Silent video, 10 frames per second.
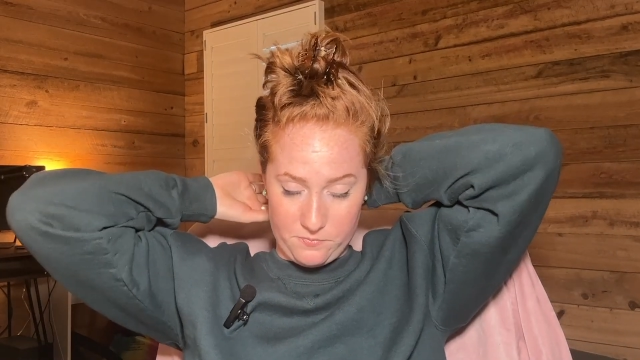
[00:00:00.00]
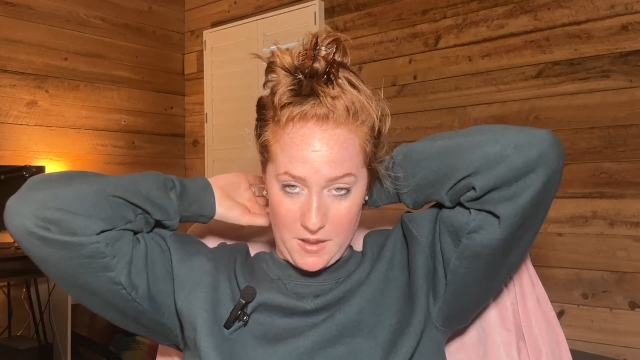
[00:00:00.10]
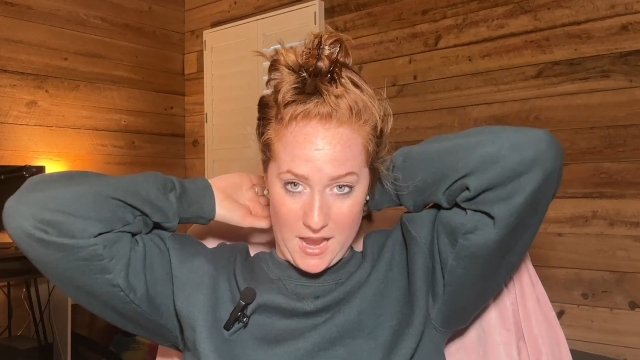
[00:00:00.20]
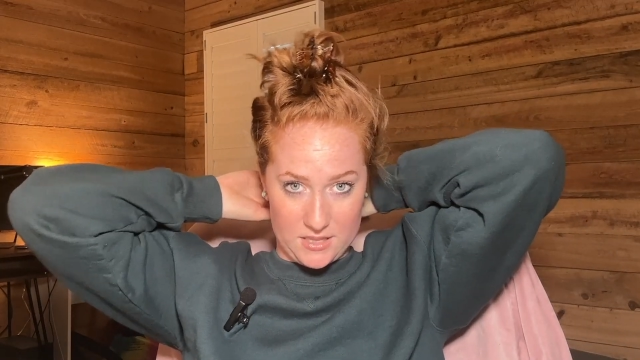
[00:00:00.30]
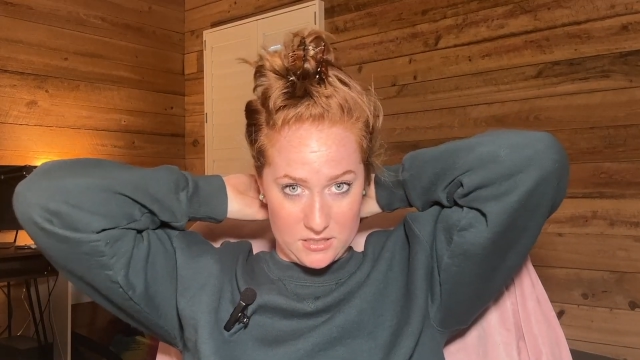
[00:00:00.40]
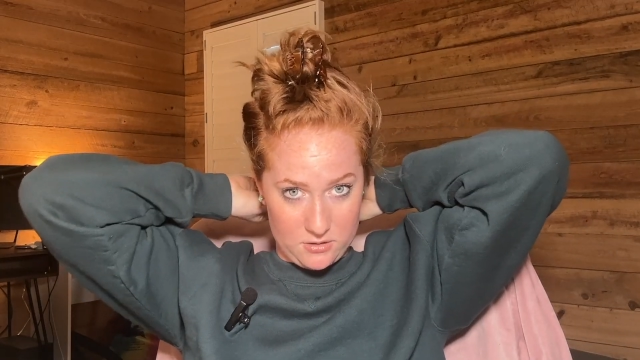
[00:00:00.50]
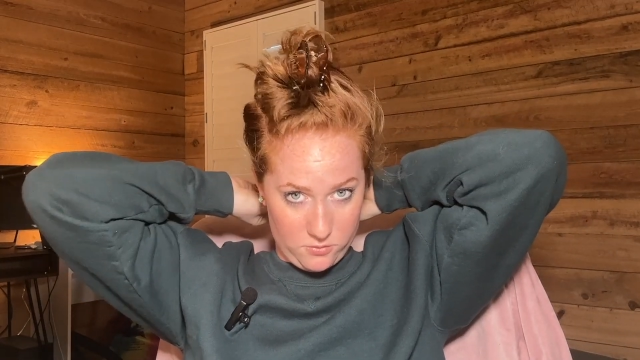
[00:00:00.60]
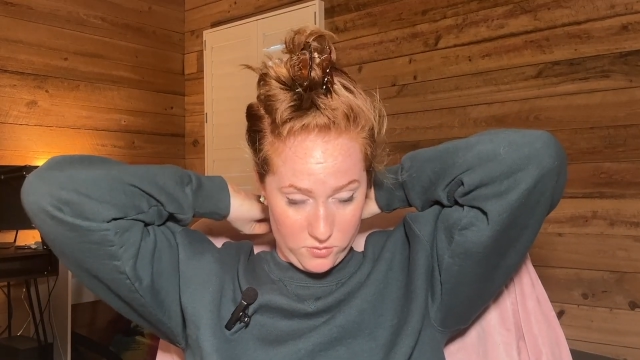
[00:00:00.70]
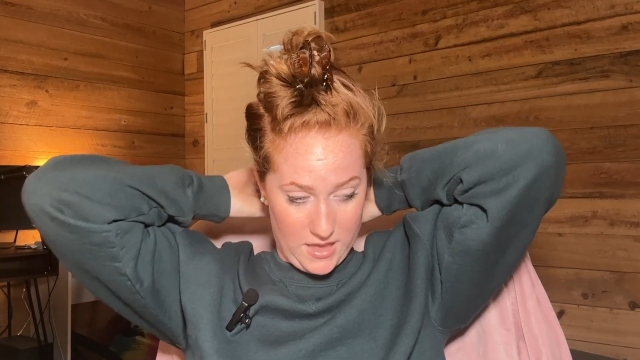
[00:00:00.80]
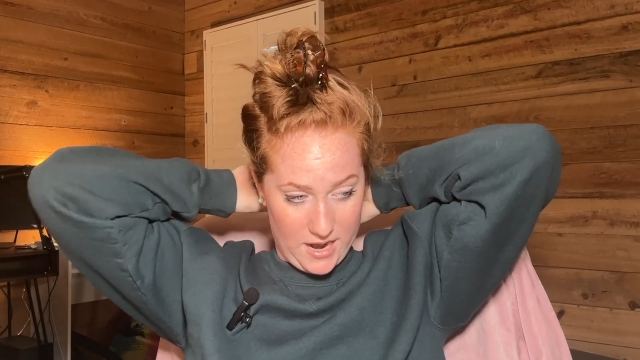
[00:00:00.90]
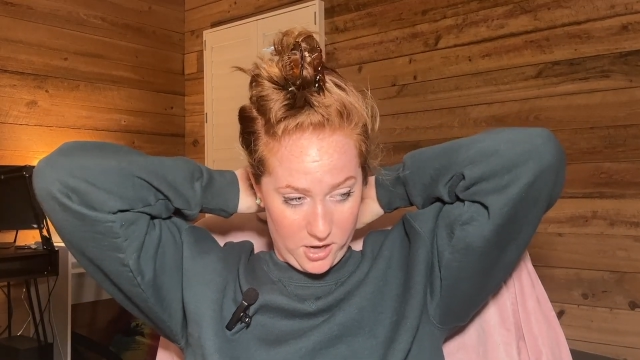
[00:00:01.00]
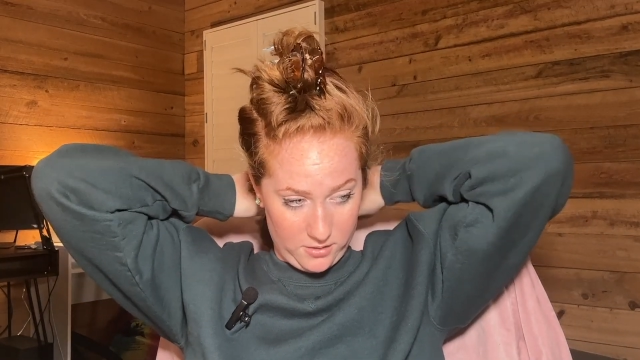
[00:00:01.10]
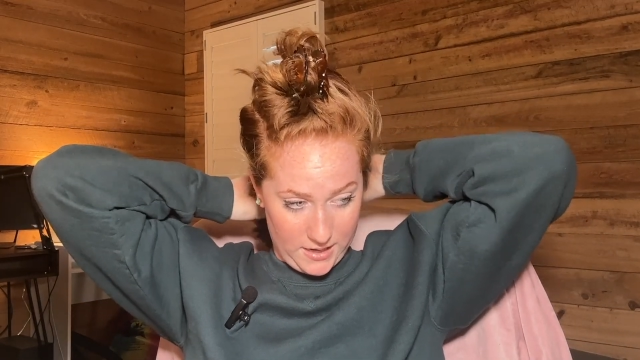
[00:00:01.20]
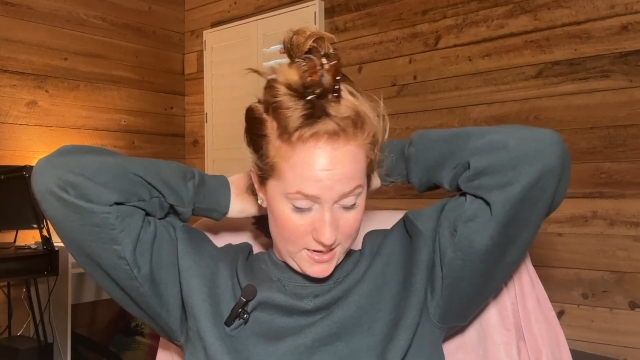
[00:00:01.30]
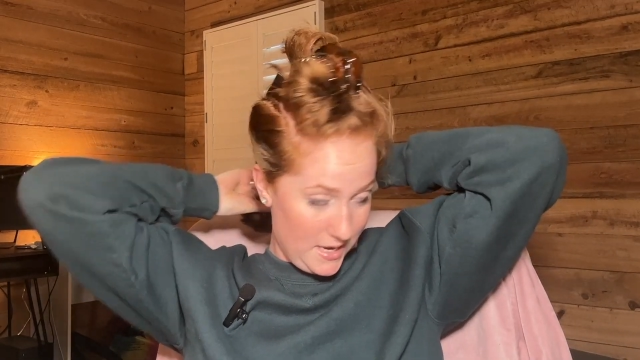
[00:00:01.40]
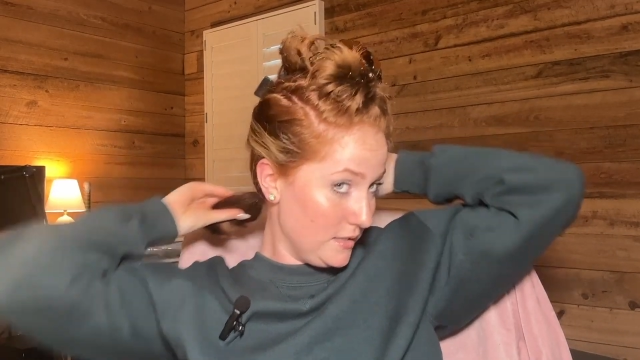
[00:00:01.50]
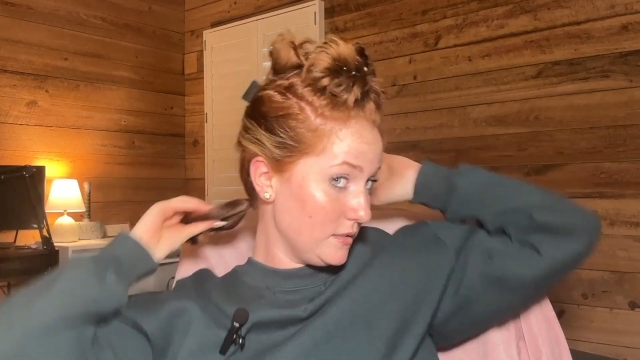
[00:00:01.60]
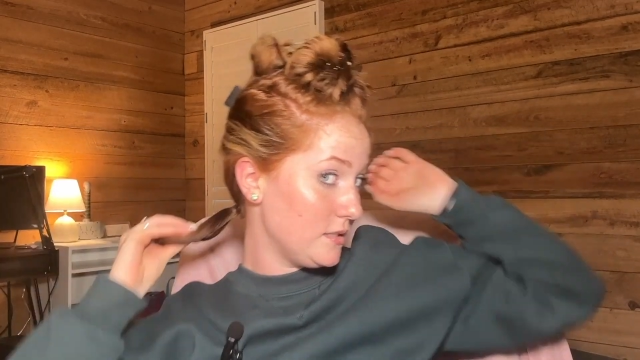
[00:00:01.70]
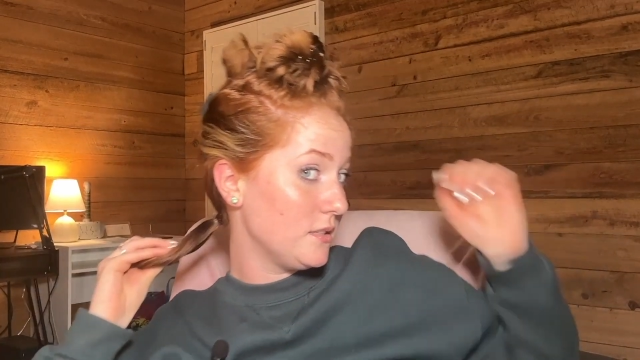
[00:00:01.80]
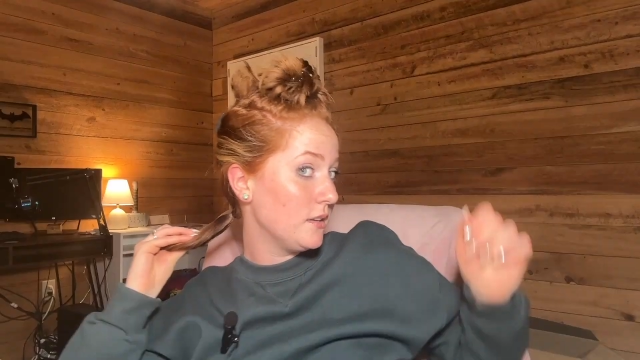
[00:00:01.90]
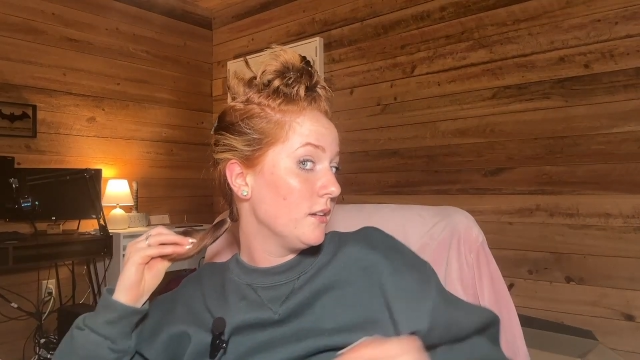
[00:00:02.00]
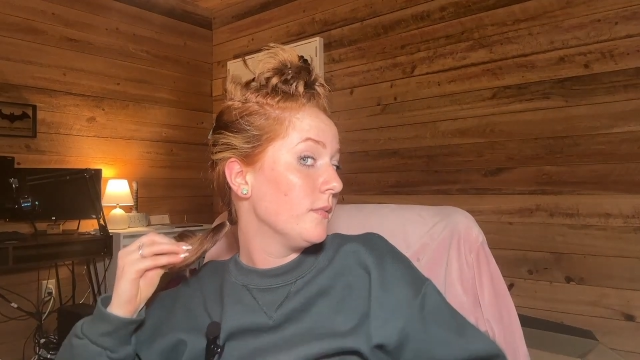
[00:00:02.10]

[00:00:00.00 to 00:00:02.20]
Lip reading: past where that hairline ends.